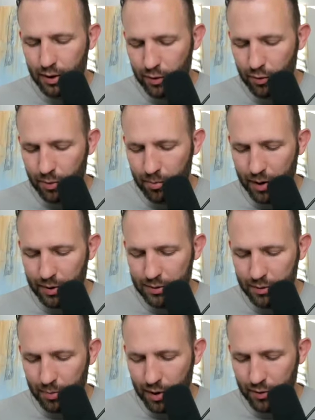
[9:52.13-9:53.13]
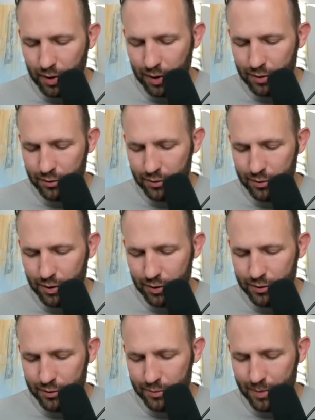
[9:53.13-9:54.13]
You embarrassed them all right, the
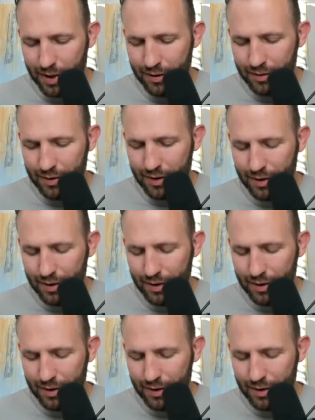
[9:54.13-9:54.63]
instructor smiled.